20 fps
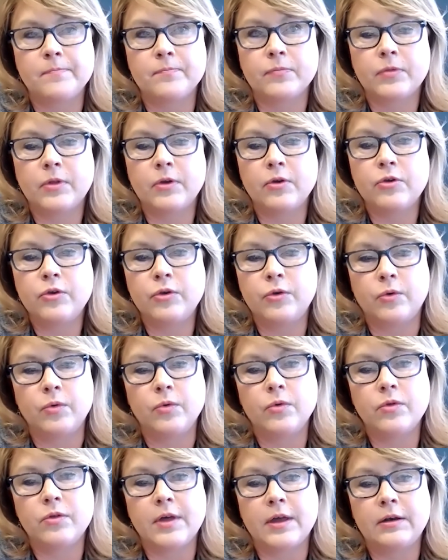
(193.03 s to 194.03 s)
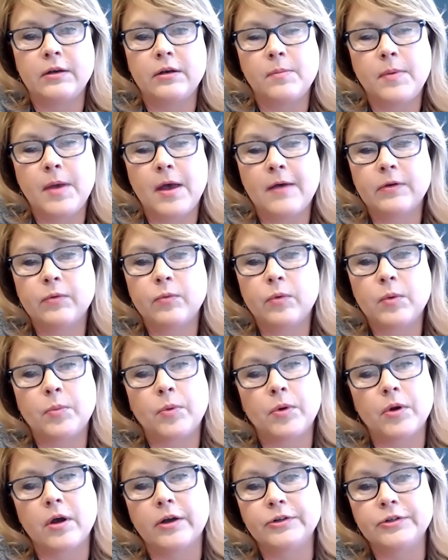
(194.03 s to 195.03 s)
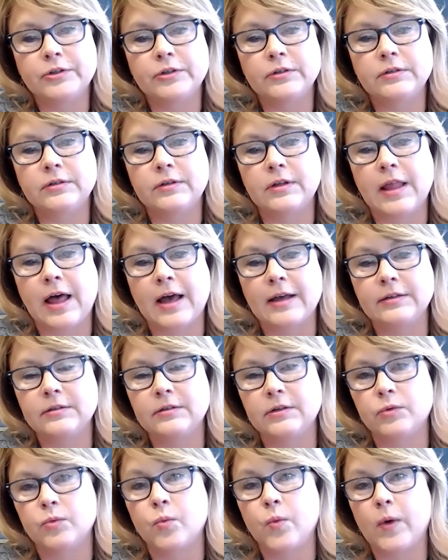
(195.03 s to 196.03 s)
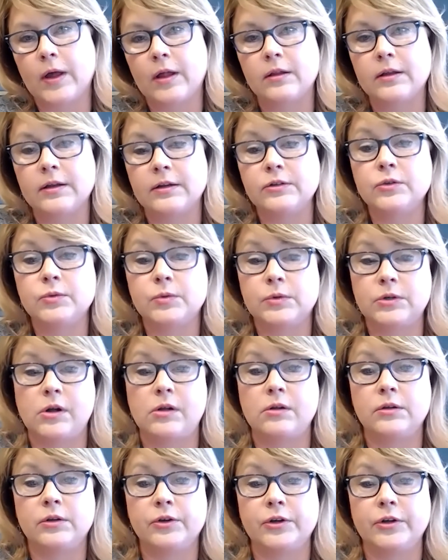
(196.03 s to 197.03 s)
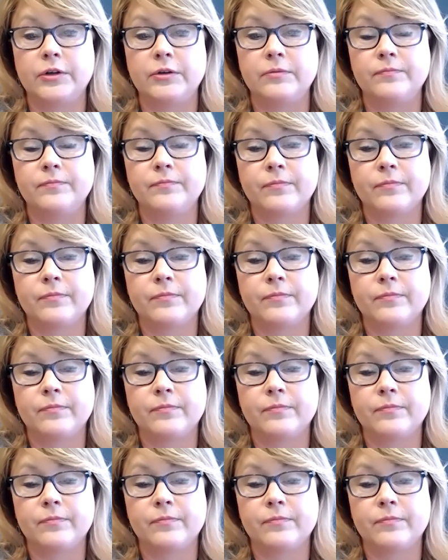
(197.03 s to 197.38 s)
their youth ended up having repercussions that lasted well into adulthood.